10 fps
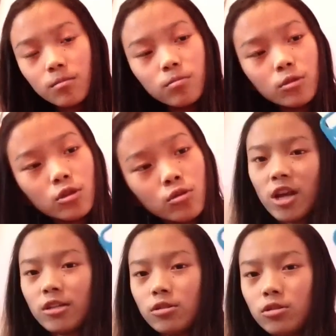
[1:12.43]
blue
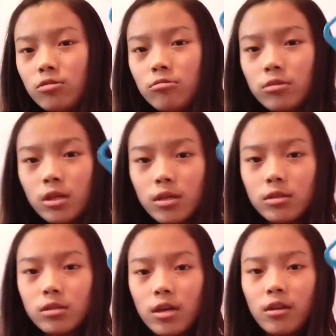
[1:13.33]
rhinestone
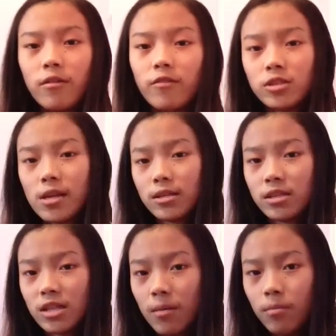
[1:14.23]
case, kind of. It's like a
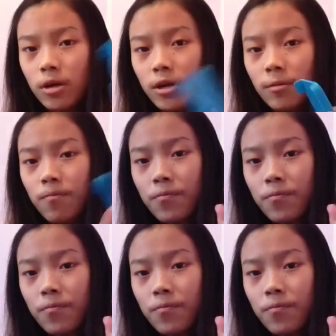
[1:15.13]
snap-on.